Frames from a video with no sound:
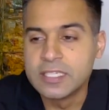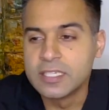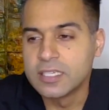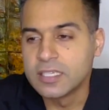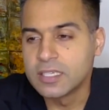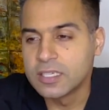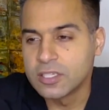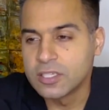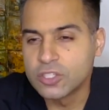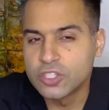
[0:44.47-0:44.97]

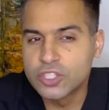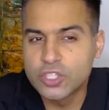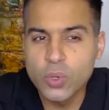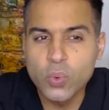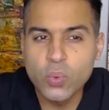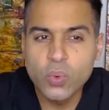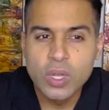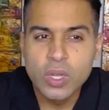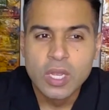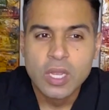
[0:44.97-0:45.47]

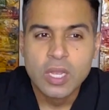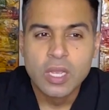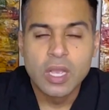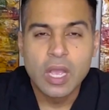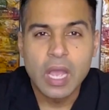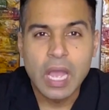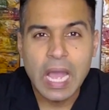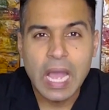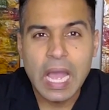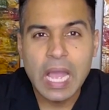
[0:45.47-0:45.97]

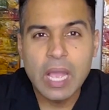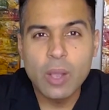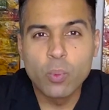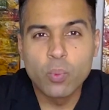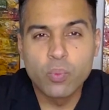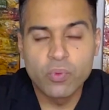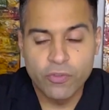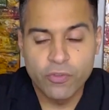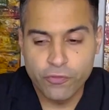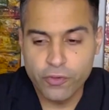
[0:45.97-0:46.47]

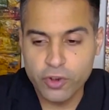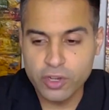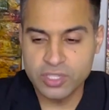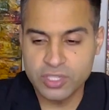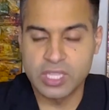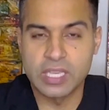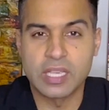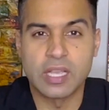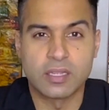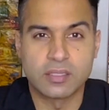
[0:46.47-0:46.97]
The first
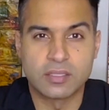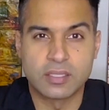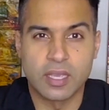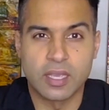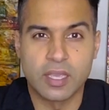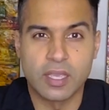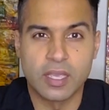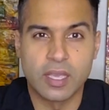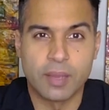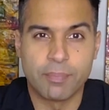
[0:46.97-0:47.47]
thing I'll tell
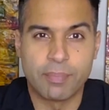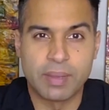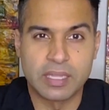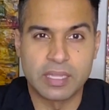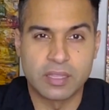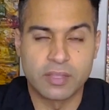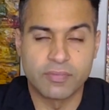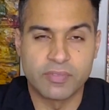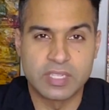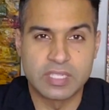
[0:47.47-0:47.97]
you
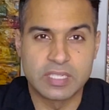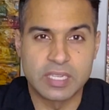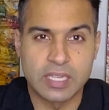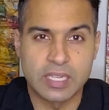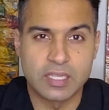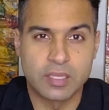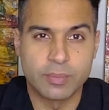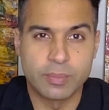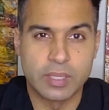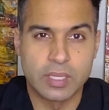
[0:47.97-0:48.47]
about the
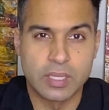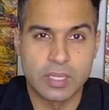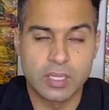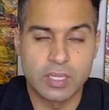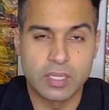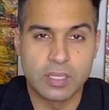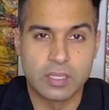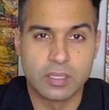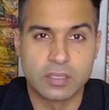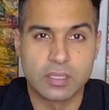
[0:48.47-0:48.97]
vasectomy
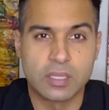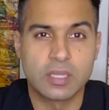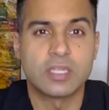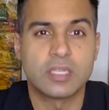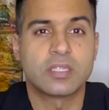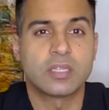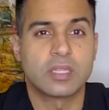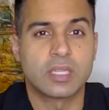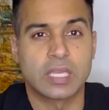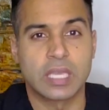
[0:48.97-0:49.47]
is, at
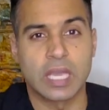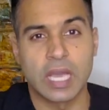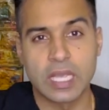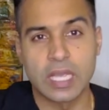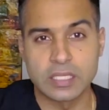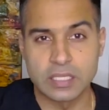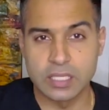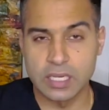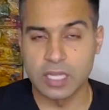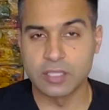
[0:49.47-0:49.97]
least on the
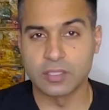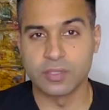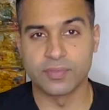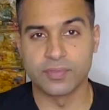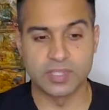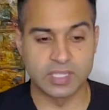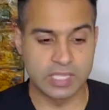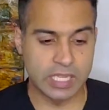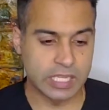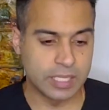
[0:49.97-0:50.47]
guys that I do
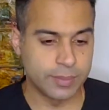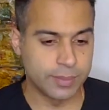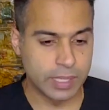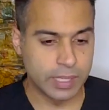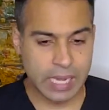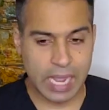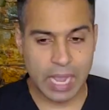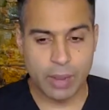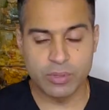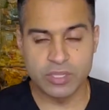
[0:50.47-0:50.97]
vasectomy
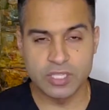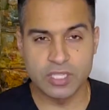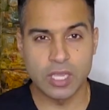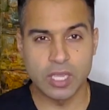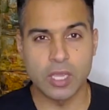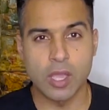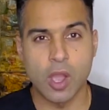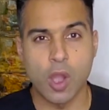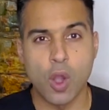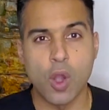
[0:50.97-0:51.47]
on, I would
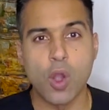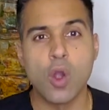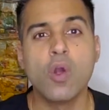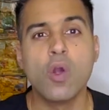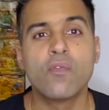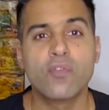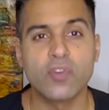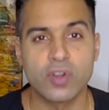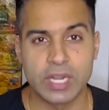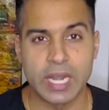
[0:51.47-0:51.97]
say
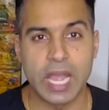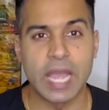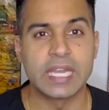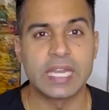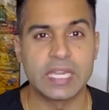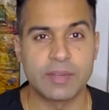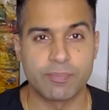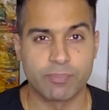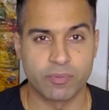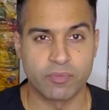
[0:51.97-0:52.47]
over
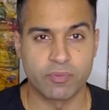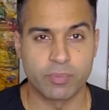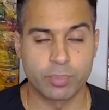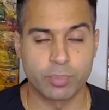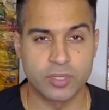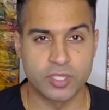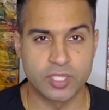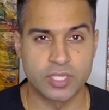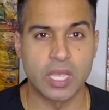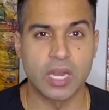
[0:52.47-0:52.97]
90%
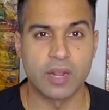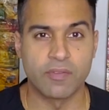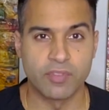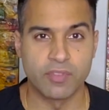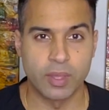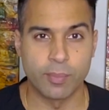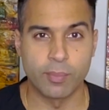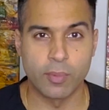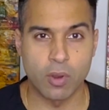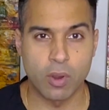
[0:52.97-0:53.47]
of
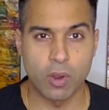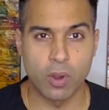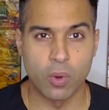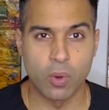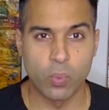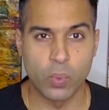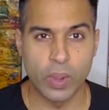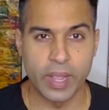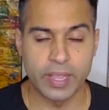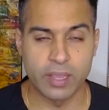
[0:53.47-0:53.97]
them are
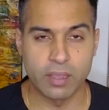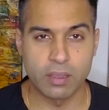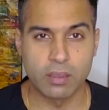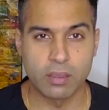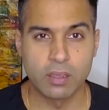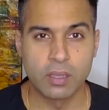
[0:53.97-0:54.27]
awake.